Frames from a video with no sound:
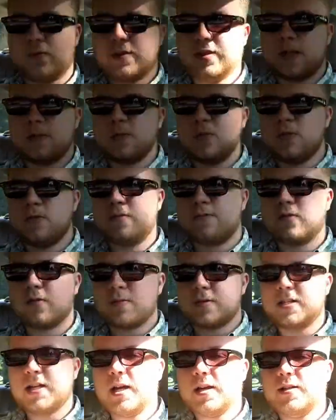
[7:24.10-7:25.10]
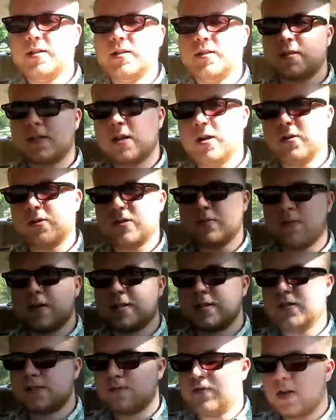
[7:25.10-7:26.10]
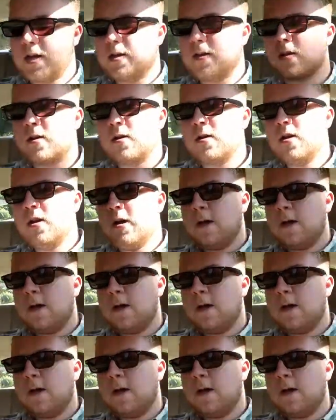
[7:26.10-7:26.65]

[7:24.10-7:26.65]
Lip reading: when they moved from Texas here to Pennsylvania.